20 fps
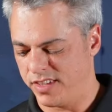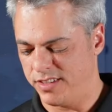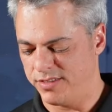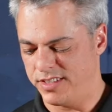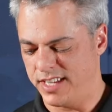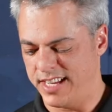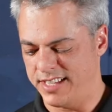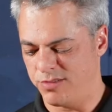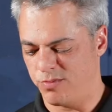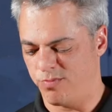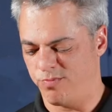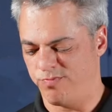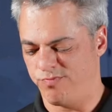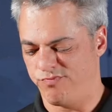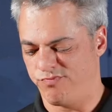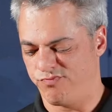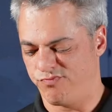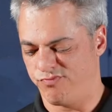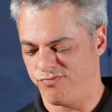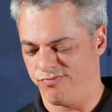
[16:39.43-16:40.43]
Tastes
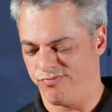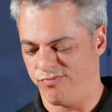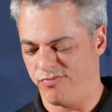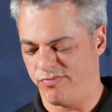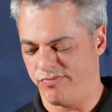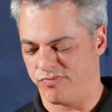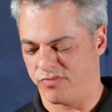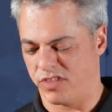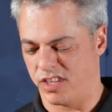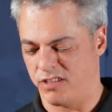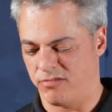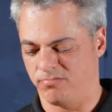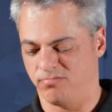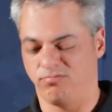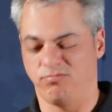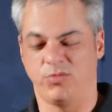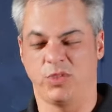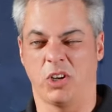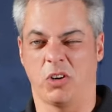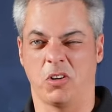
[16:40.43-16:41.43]

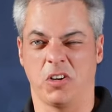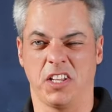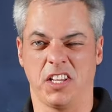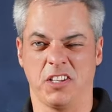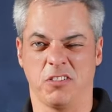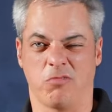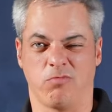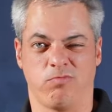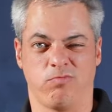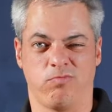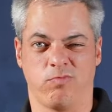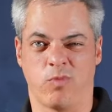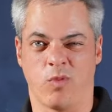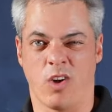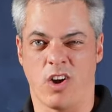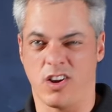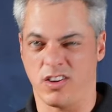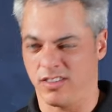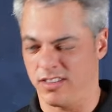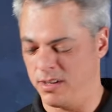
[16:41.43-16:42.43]
dirty or
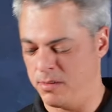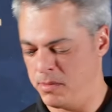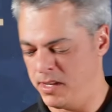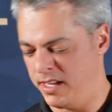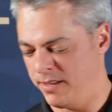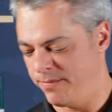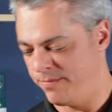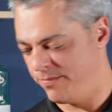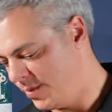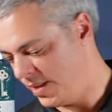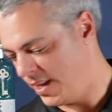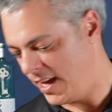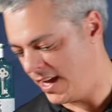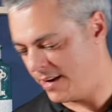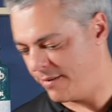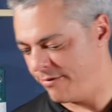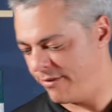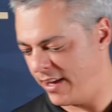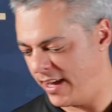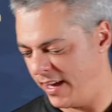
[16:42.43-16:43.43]
wrong to me. Not
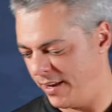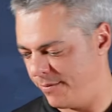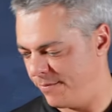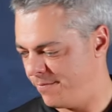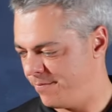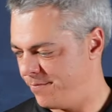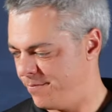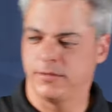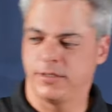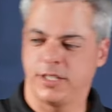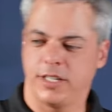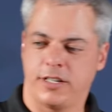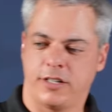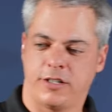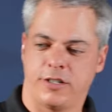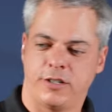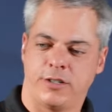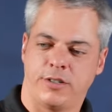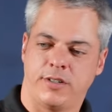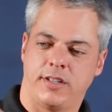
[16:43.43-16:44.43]
a fan.
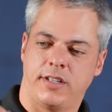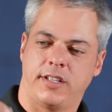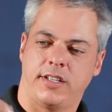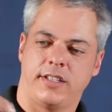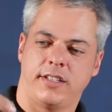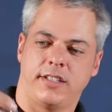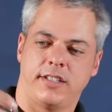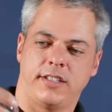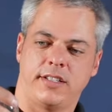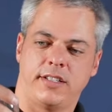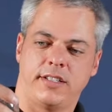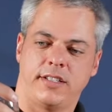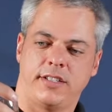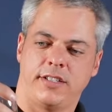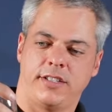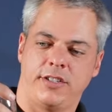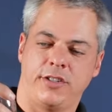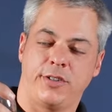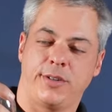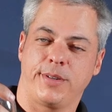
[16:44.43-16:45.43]
So
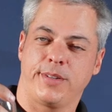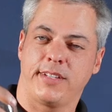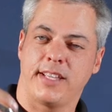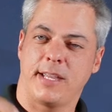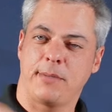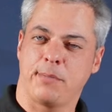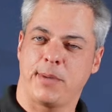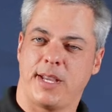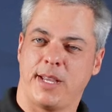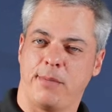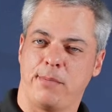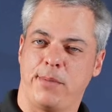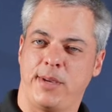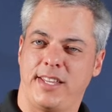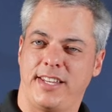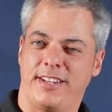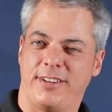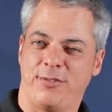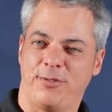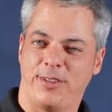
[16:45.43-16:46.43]
you could take my
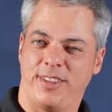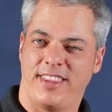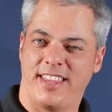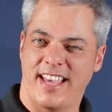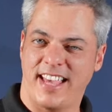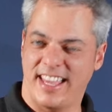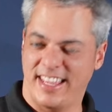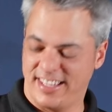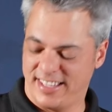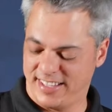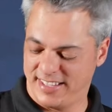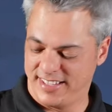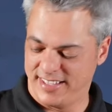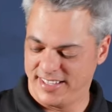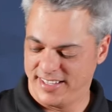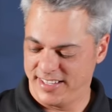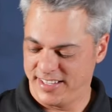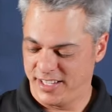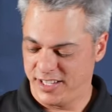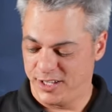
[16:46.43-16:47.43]
opinion with that
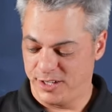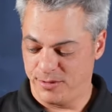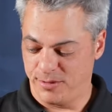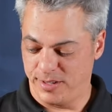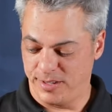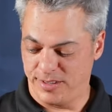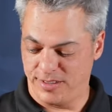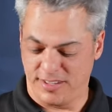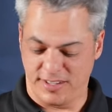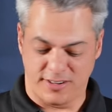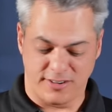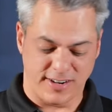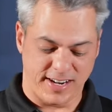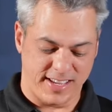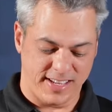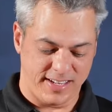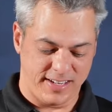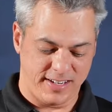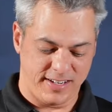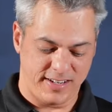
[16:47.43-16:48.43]
with a
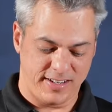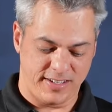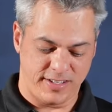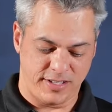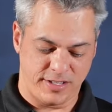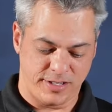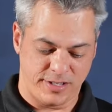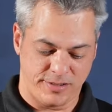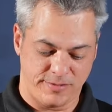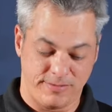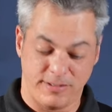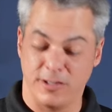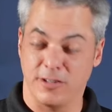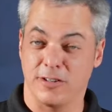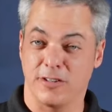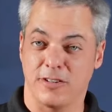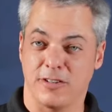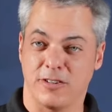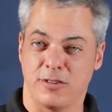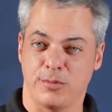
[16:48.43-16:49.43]
grain of
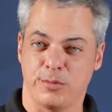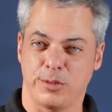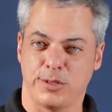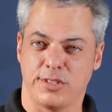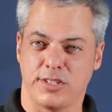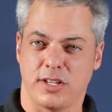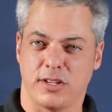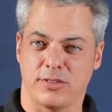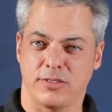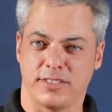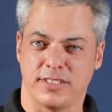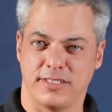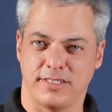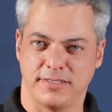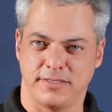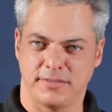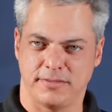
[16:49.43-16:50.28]
your own salt.